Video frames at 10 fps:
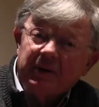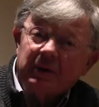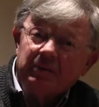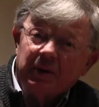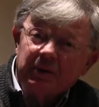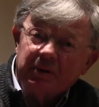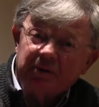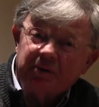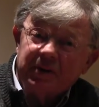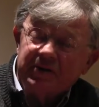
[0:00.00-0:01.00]
I think
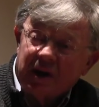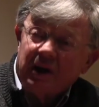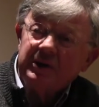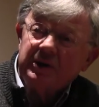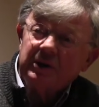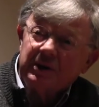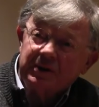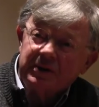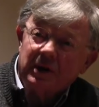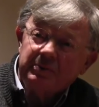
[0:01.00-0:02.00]

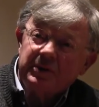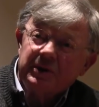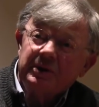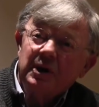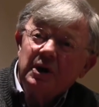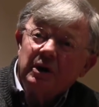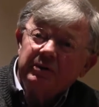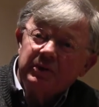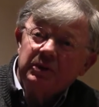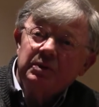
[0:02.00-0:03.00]
intelligent consumption
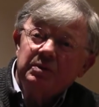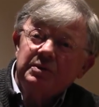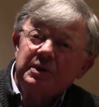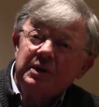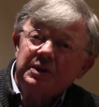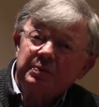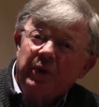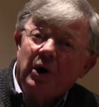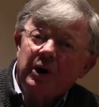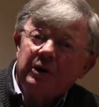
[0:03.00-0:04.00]
of news is
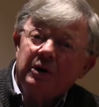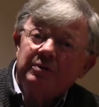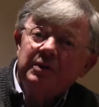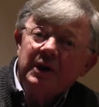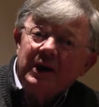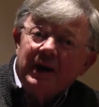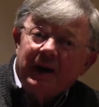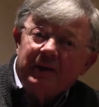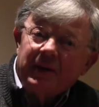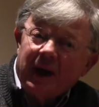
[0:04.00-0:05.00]
part of
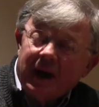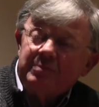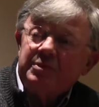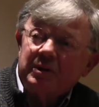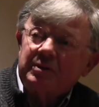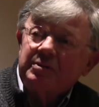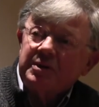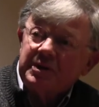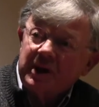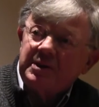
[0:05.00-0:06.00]
the
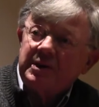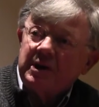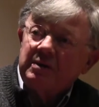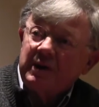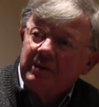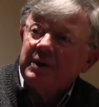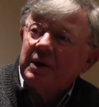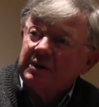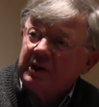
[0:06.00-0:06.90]
absolute necessity of having a